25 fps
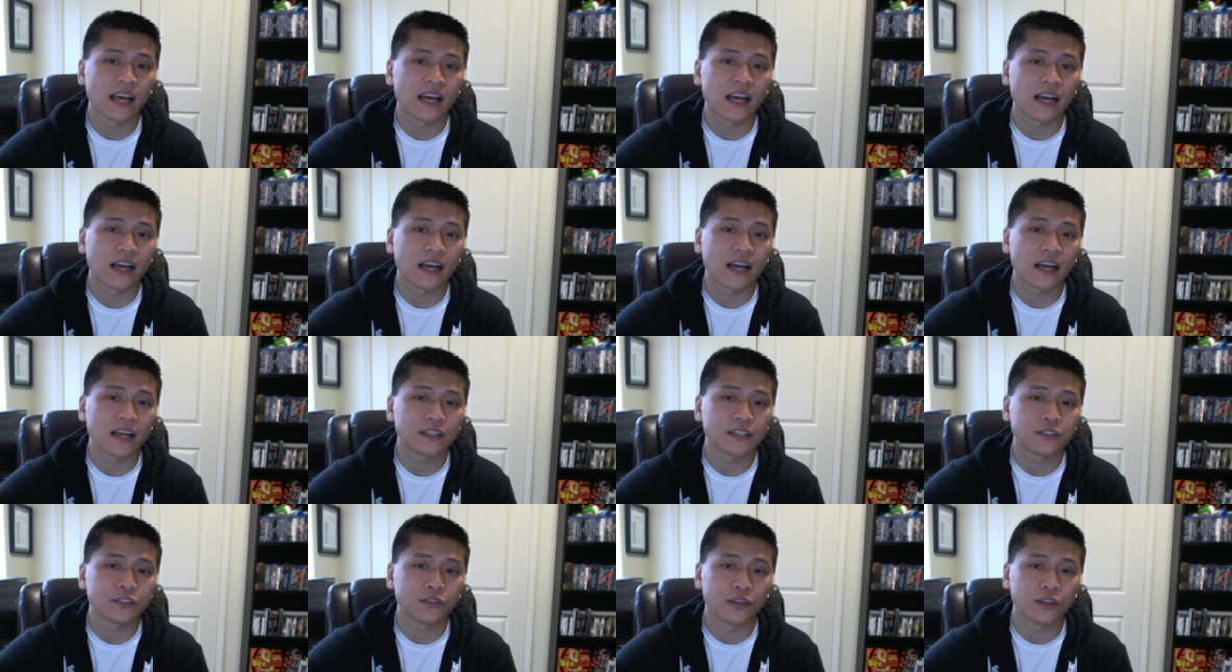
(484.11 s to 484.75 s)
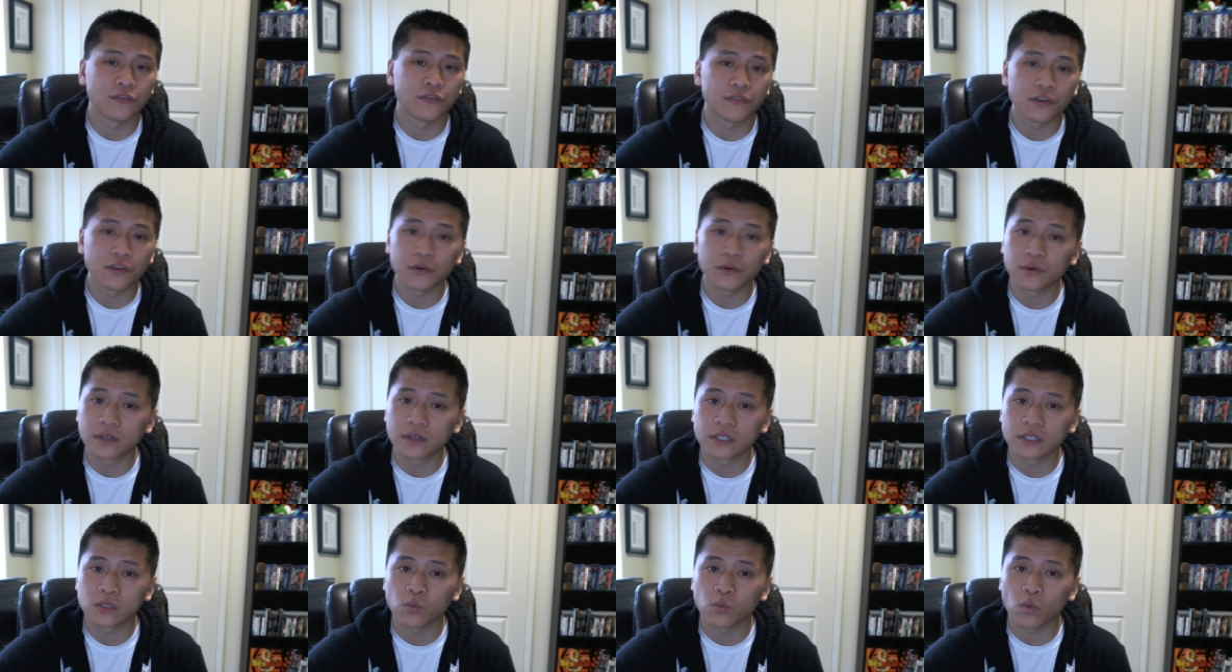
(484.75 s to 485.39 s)
uh, to the
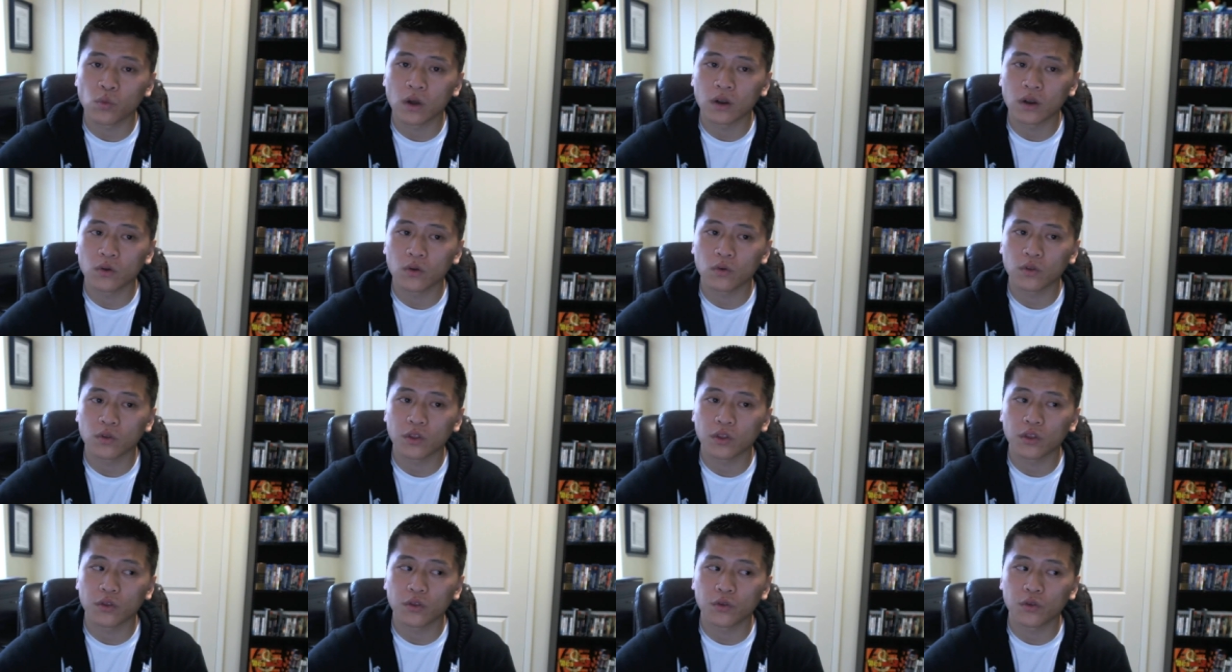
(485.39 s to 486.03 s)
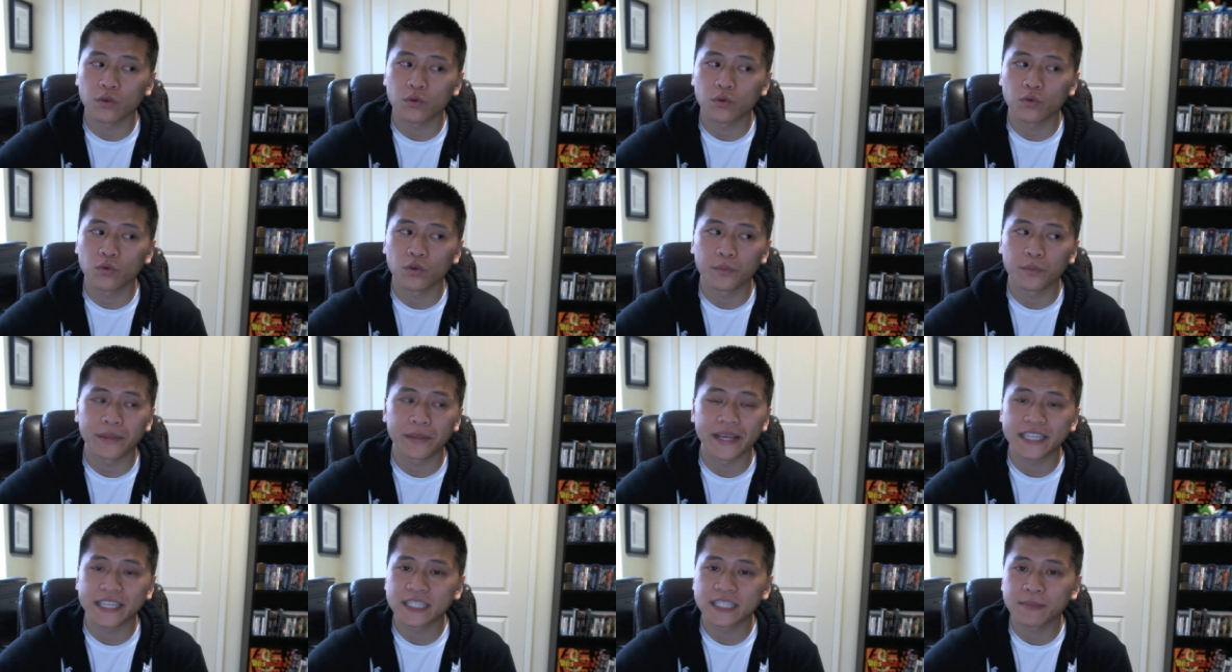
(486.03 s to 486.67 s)
viewers what you would
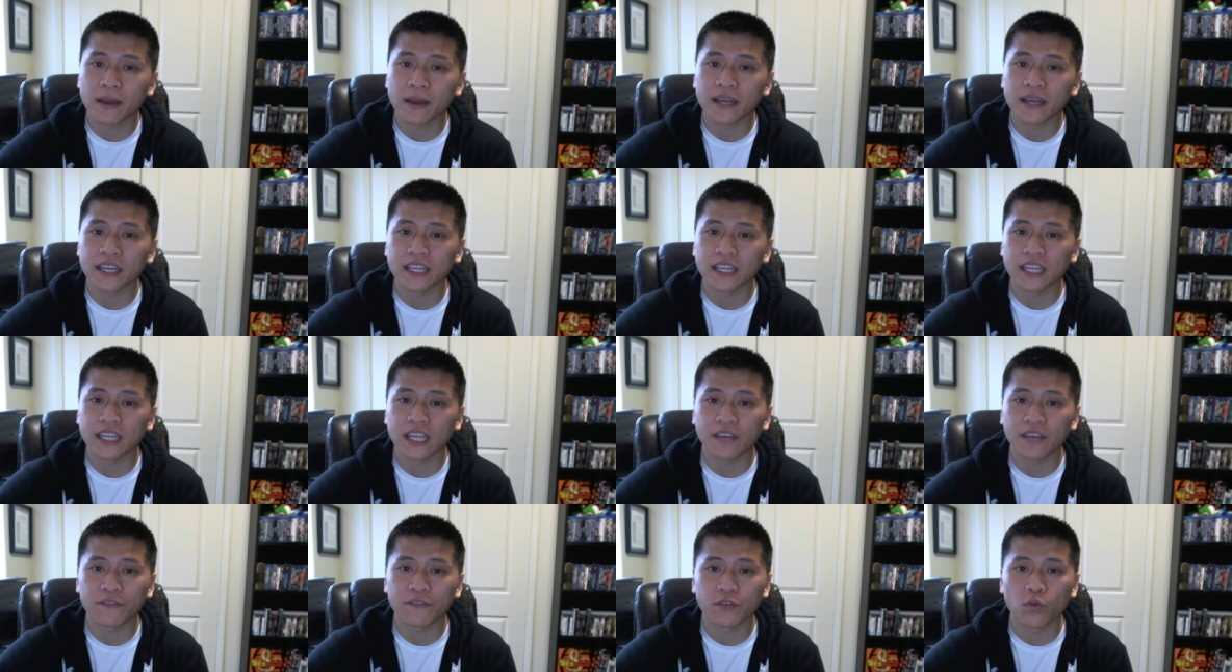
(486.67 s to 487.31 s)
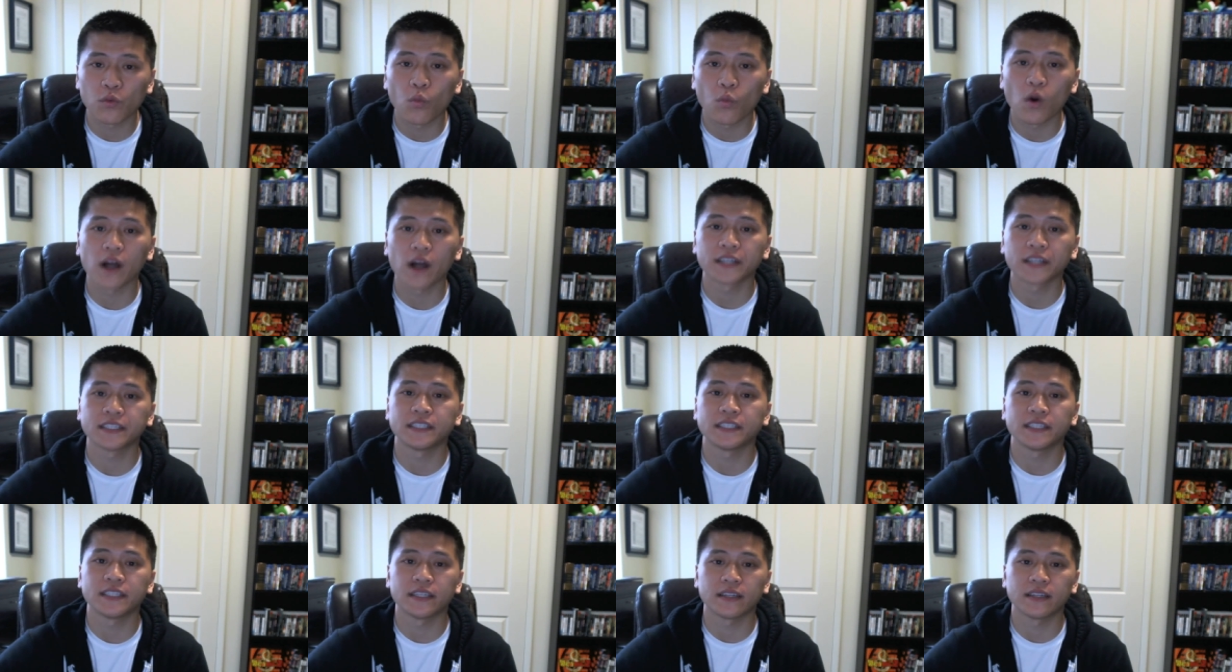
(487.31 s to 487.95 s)
be expecting if you
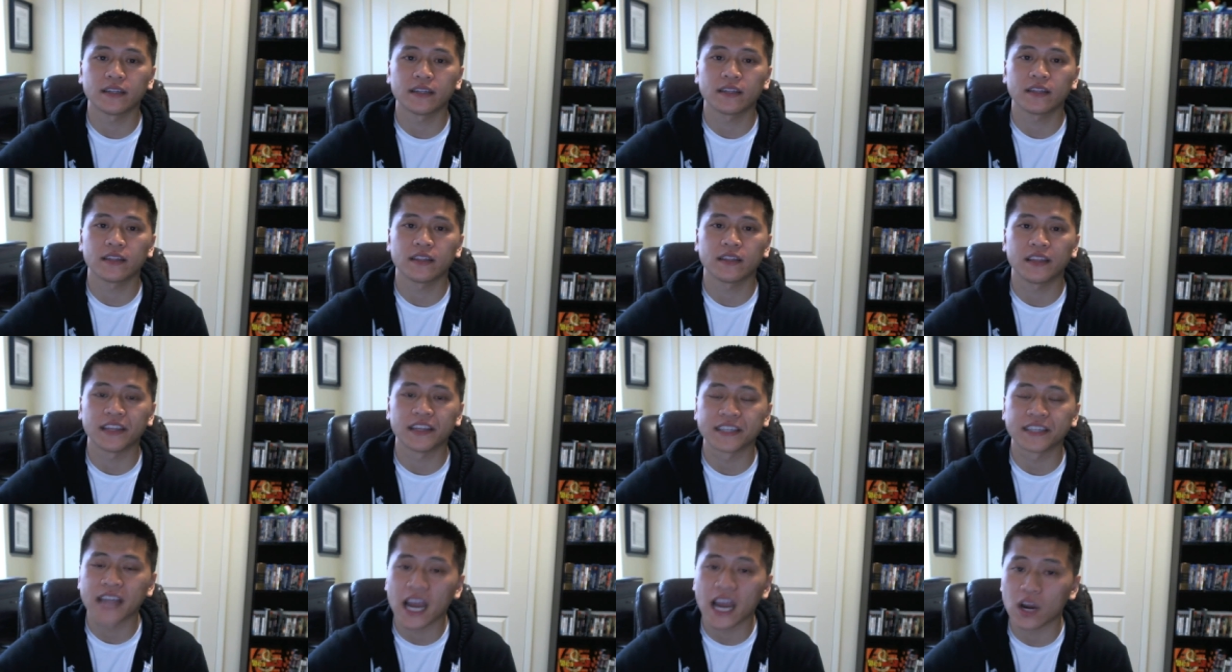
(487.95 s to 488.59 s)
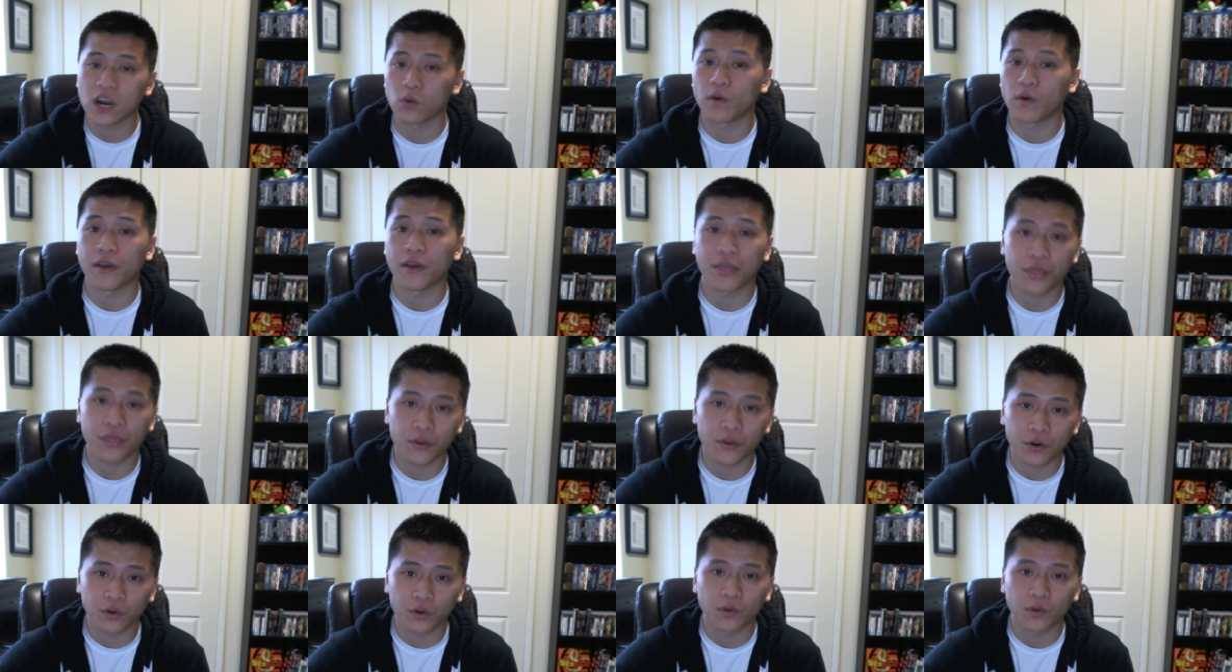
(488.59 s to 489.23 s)
watched it the entire way
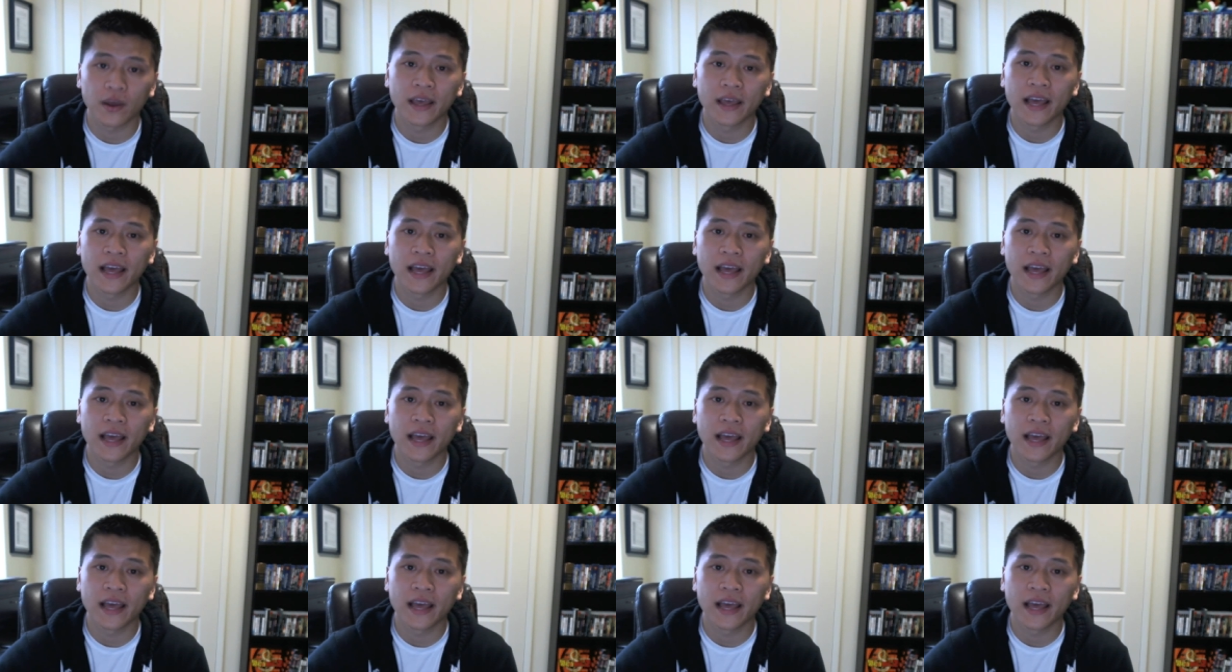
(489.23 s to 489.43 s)
through,